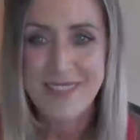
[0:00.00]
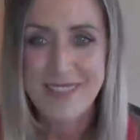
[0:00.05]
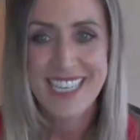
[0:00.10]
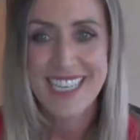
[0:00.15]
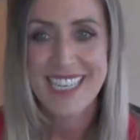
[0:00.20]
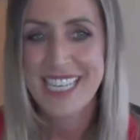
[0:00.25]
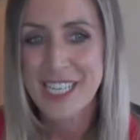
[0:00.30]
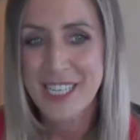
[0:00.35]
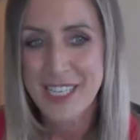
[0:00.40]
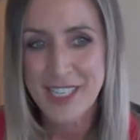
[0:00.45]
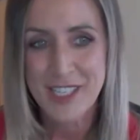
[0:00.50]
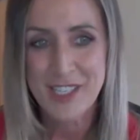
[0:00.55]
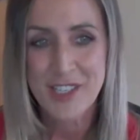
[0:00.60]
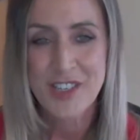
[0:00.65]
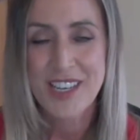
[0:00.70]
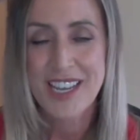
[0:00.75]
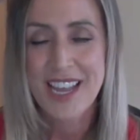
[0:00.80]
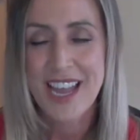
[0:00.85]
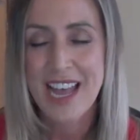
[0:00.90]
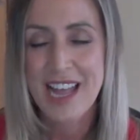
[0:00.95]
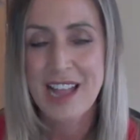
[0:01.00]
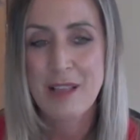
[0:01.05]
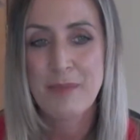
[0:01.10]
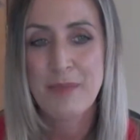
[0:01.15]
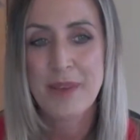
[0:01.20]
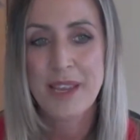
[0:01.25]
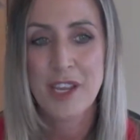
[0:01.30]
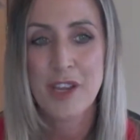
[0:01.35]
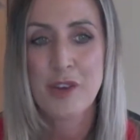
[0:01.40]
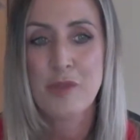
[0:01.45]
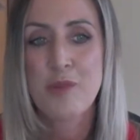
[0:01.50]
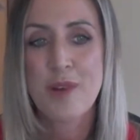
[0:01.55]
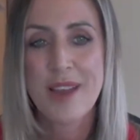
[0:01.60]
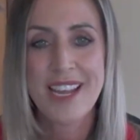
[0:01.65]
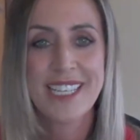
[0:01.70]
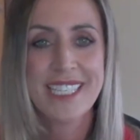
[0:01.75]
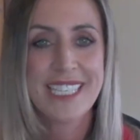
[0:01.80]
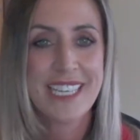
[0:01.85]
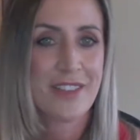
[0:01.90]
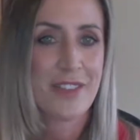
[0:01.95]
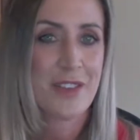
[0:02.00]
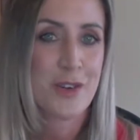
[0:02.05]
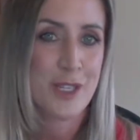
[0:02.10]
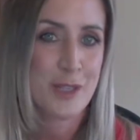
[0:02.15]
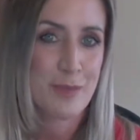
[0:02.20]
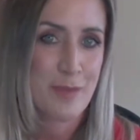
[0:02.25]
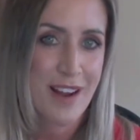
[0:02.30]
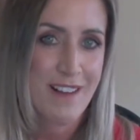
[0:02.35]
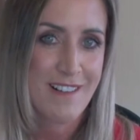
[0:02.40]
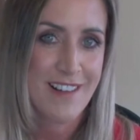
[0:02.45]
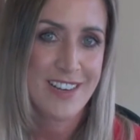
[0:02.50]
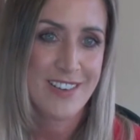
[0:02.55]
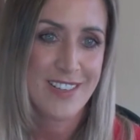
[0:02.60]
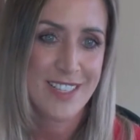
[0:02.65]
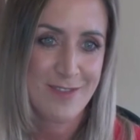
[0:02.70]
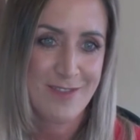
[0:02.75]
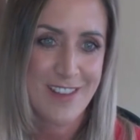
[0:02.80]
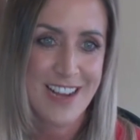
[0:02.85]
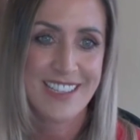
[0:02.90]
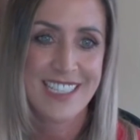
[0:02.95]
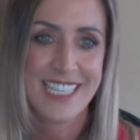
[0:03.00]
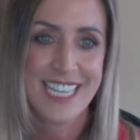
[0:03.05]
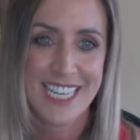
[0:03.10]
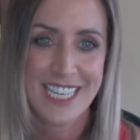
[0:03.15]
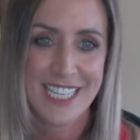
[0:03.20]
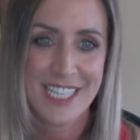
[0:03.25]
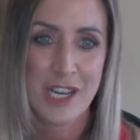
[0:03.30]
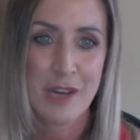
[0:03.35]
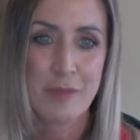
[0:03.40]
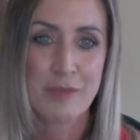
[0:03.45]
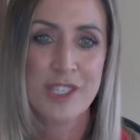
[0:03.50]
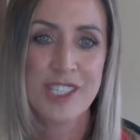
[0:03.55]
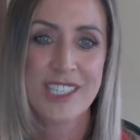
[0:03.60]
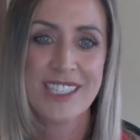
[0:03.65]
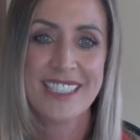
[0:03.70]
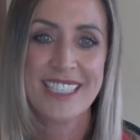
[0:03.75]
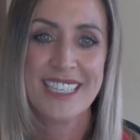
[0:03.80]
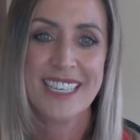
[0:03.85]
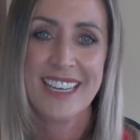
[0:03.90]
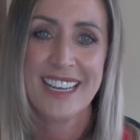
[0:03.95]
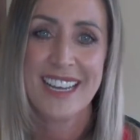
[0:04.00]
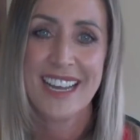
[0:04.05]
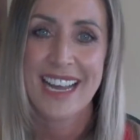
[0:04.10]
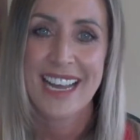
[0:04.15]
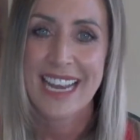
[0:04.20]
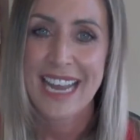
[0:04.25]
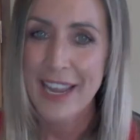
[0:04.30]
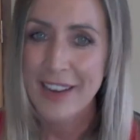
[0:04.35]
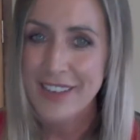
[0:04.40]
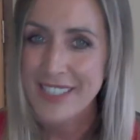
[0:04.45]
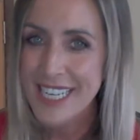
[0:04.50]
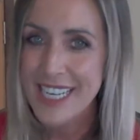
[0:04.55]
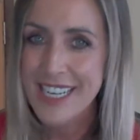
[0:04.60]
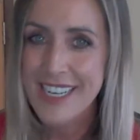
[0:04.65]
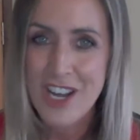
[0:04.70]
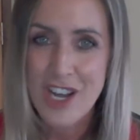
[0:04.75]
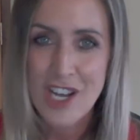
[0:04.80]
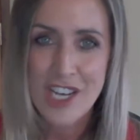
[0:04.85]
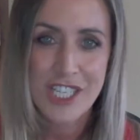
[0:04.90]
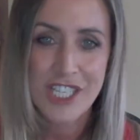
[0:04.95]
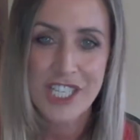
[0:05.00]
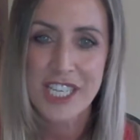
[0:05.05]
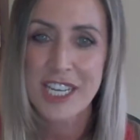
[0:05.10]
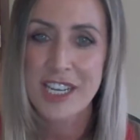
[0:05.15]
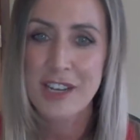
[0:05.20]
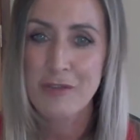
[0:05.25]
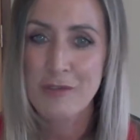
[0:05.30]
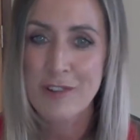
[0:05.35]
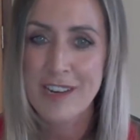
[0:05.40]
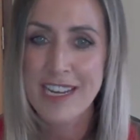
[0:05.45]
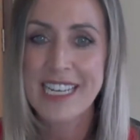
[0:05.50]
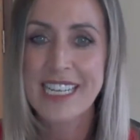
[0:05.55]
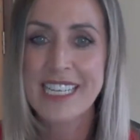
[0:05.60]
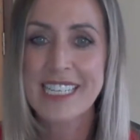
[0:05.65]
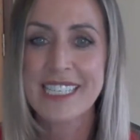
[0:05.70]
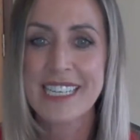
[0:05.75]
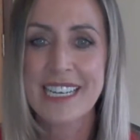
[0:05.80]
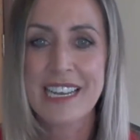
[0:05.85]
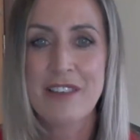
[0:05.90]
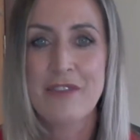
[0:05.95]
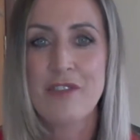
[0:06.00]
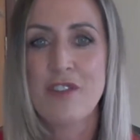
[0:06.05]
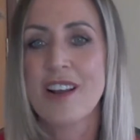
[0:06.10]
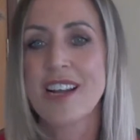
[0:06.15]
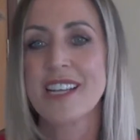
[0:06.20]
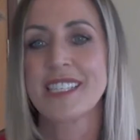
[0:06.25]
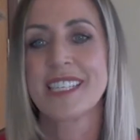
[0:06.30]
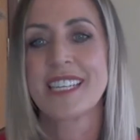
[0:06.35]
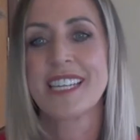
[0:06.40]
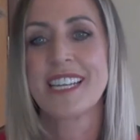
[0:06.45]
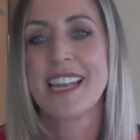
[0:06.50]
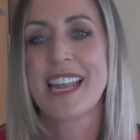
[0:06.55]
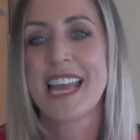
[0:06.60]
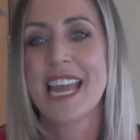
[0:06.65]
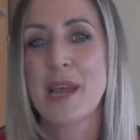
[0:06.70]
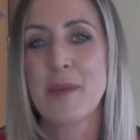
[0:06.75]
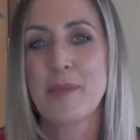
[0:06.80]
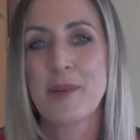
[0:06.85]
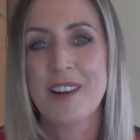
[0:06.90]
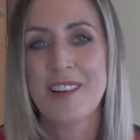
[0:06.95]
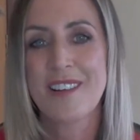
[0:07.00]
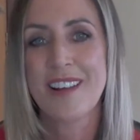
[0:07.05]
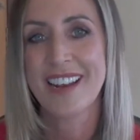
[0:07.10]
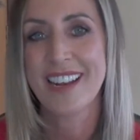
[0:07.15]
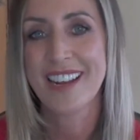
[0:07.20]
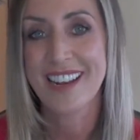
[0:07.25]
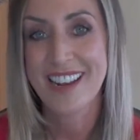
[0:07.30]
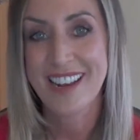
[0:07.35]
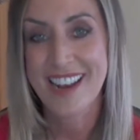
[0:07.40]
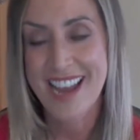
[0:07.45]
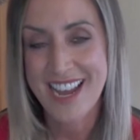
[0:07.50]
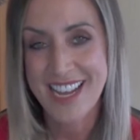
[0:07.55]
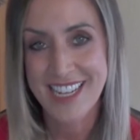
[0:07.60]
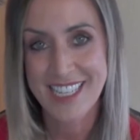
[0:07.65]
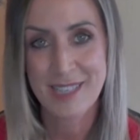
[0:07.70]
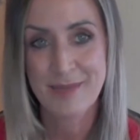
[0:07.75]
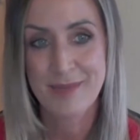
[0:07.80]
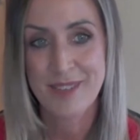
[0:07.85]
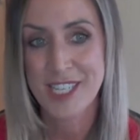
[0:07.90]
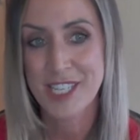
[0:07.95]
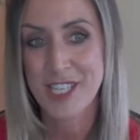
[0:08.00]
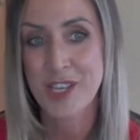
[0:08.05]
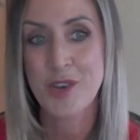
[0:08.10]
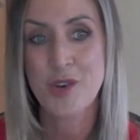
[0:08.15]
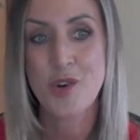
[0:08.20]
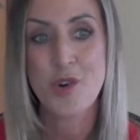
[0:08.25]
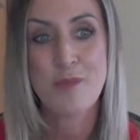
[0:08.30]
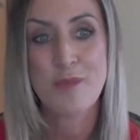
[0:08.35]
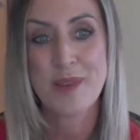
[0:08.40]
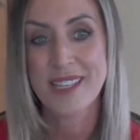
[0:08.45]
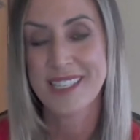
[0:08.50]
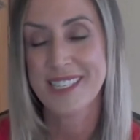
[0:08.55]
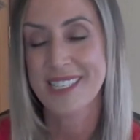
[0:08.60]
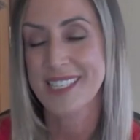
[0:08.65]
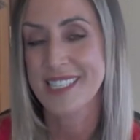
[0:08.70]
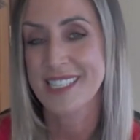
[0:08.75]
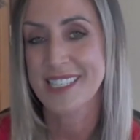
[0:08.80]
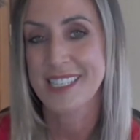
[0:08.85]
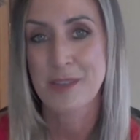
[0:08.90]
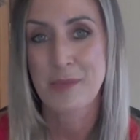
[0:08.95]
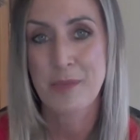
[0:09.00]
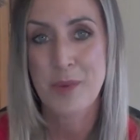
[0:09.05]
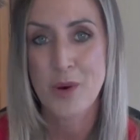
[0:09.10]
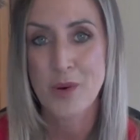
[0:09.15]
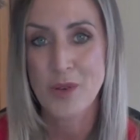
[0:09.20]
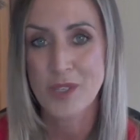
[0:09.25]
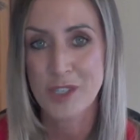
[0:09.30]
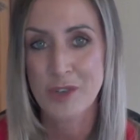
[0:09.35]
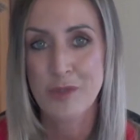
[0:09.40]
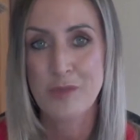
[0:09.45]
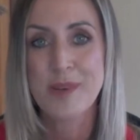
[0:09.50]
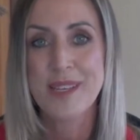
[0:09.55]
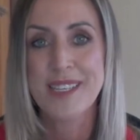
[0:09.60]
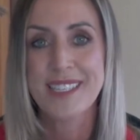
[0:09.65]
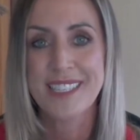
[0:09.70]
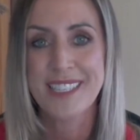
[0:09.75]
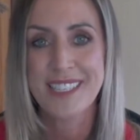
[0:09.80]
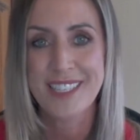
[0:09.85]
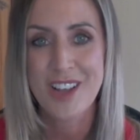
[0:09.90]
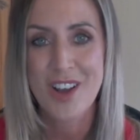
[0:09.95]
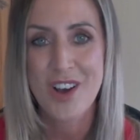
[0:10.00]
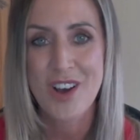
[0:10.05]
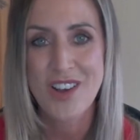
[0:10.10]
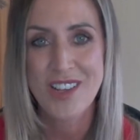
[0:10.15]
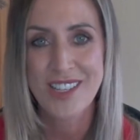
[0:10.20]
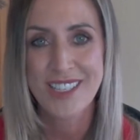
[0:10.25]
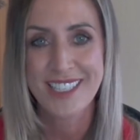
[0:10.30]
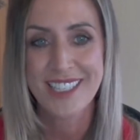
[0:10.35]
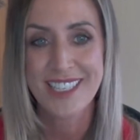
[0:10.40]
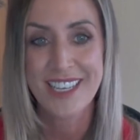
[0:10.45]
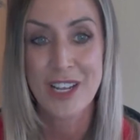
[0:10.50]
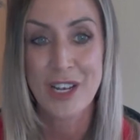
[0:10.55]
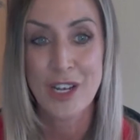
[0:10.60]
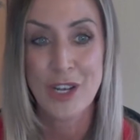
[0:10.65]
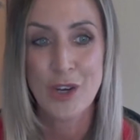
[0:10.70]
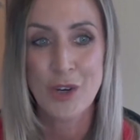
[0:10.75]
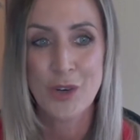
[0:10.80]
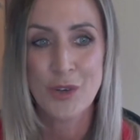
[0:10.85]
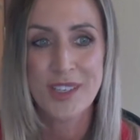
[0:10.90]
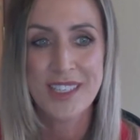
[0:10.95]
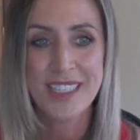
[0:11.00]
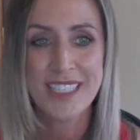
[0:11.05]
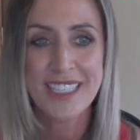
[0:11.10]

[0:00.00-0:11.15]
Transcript: and industry, helping you break down those barriers around tech adoption and how technology can really deliver as an enabler and an enhancement to your business as opposed to a business cost alone.